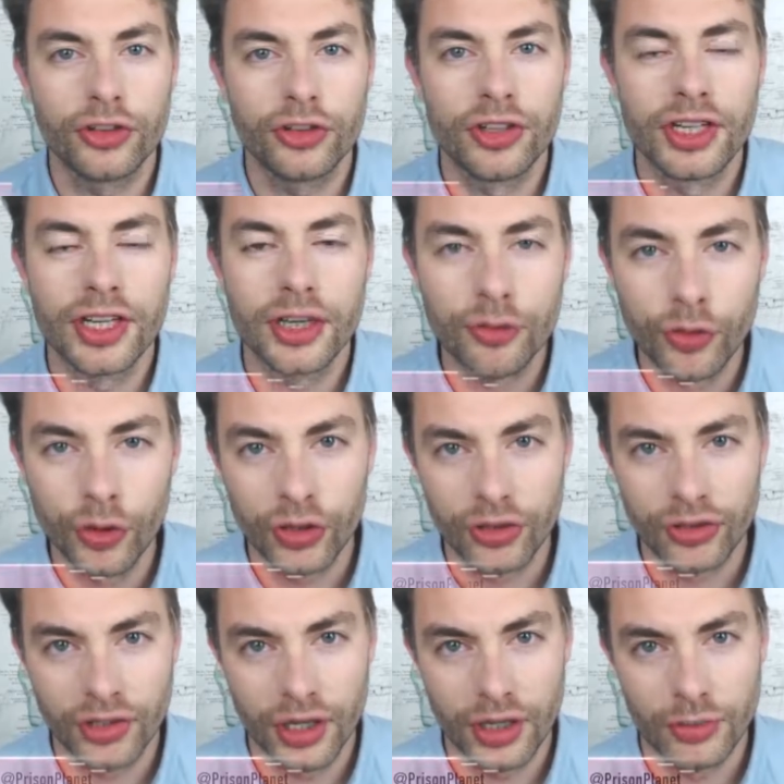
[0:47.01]
Watson here,
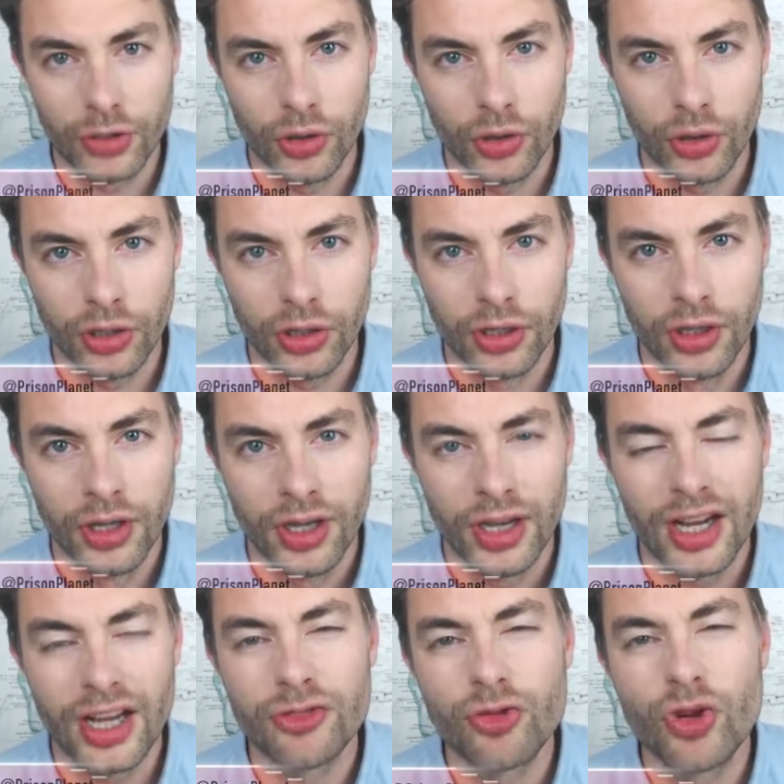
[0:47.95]
first time caller.
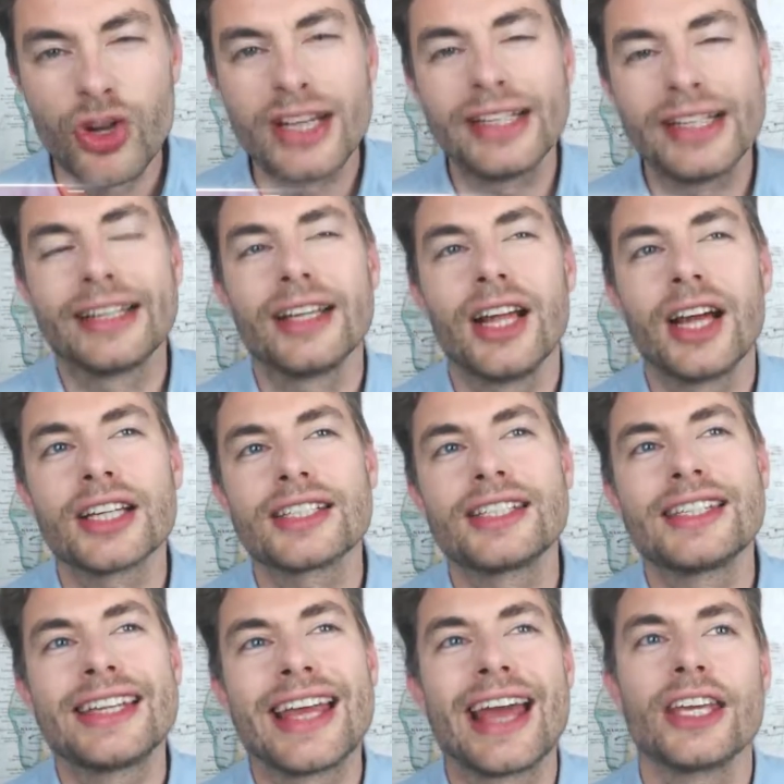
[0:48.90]
I'd really
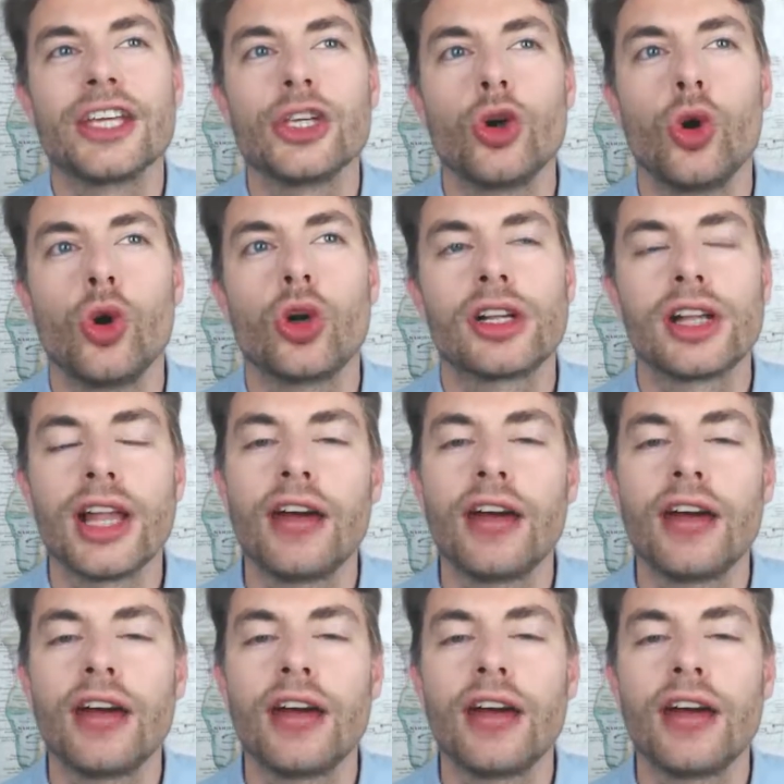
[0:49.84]
like to get your